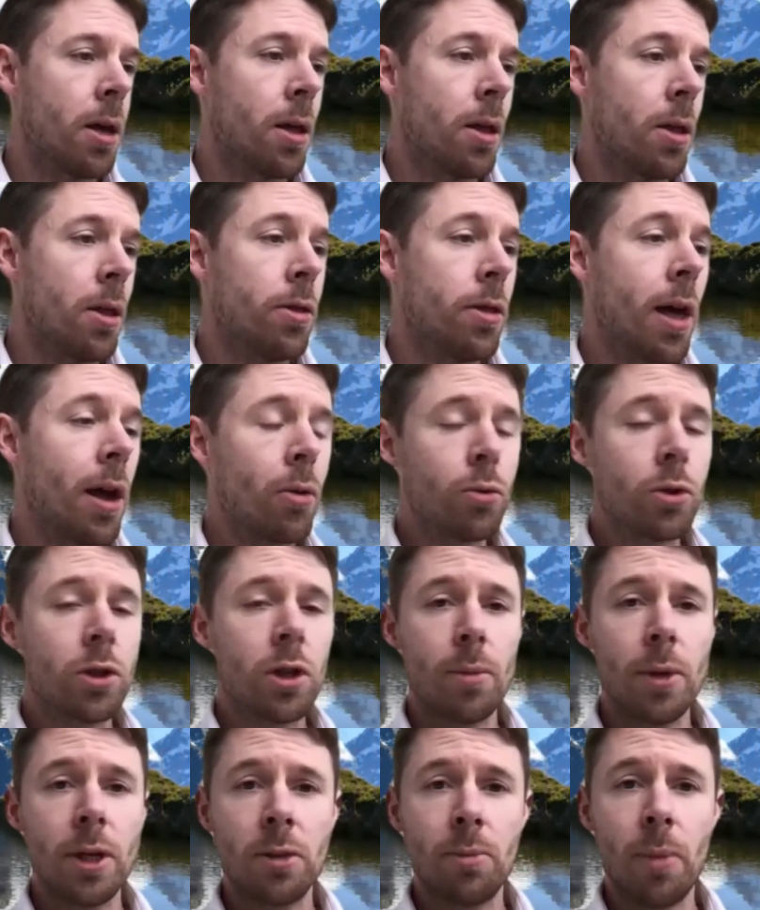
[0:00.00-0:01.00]
They'll also
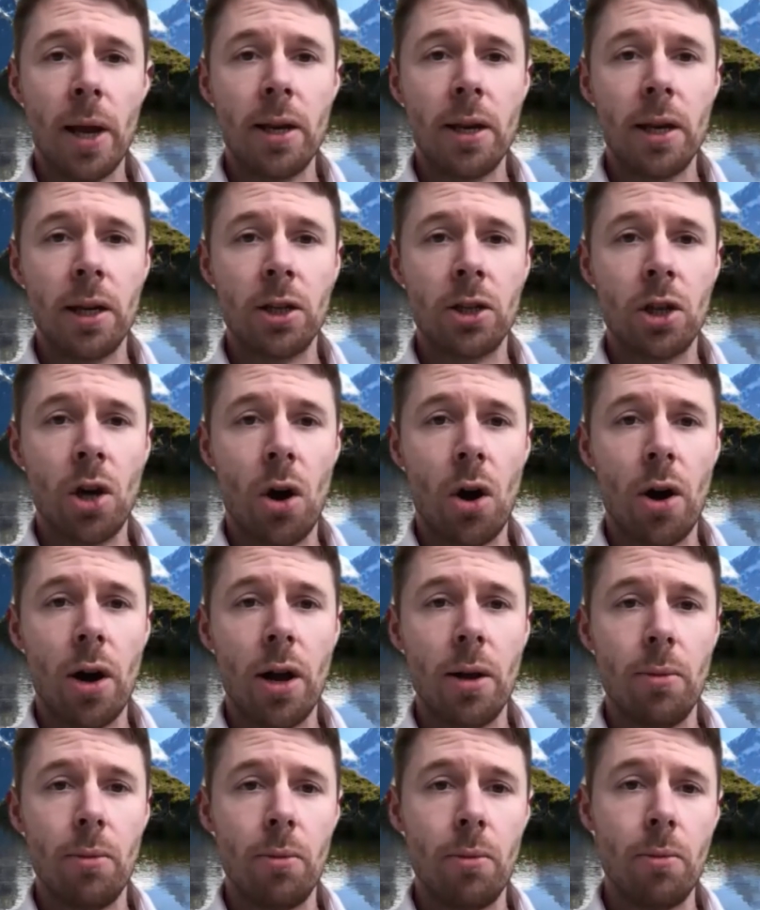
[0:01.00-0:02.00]
be spending
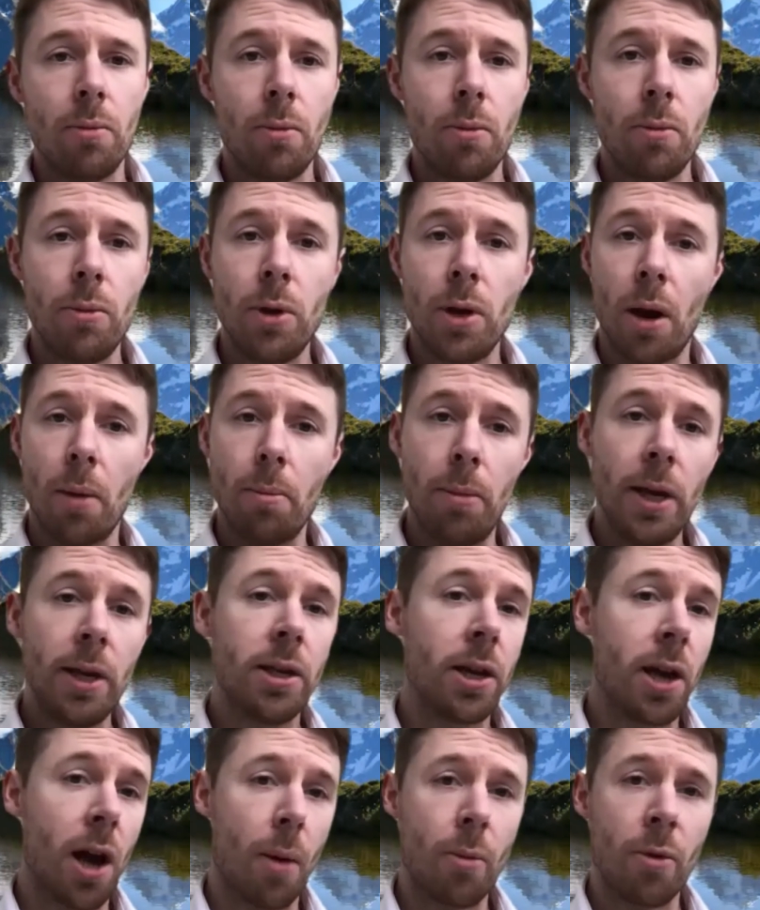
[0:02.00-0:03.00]
time,
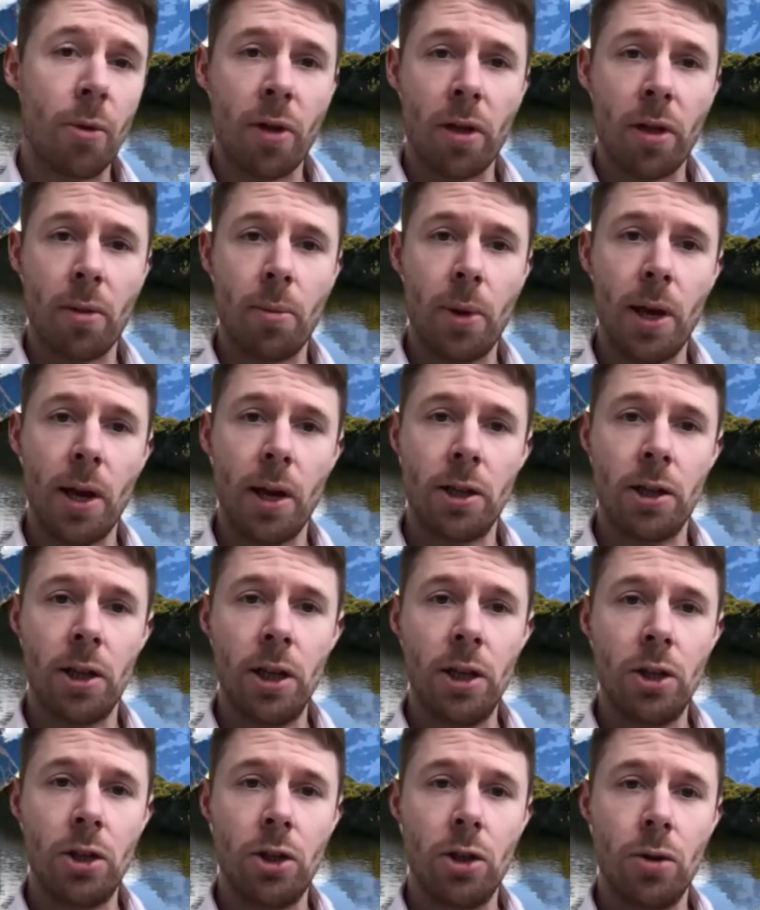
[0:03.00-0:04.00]
meeting up with other PhD
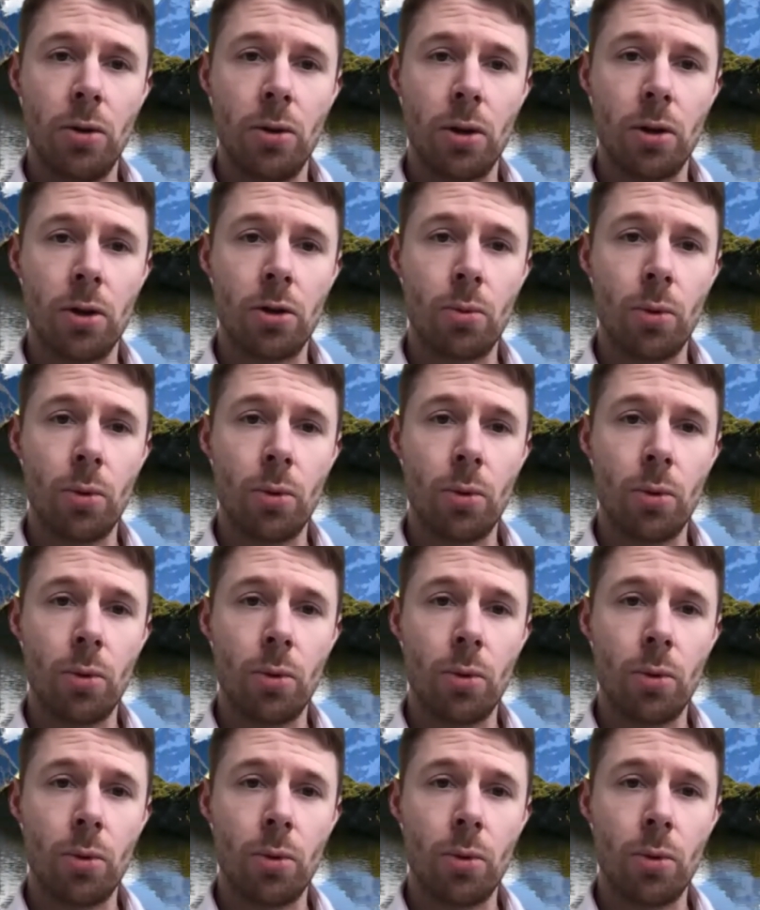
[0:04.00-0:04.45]
students.